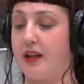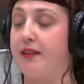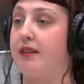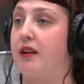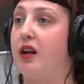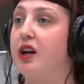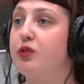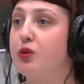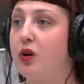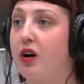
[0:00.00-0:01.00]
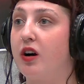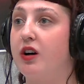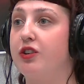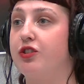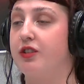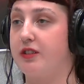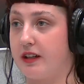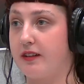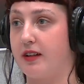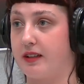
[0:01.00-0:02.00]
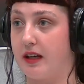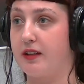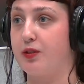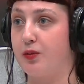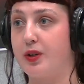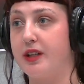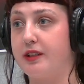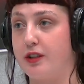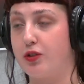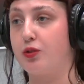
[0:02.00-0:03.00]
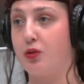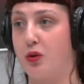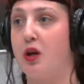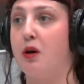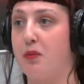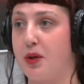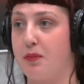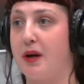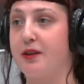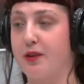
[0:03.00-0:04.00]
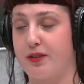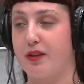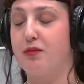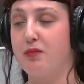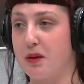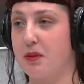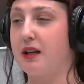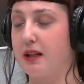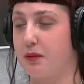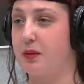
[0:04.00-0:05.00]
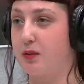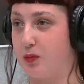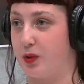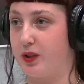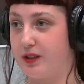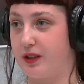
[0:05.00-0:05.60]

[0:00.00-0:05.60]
is the light too harsh? Things like that. You really need to prepare yourself maybe a little bit more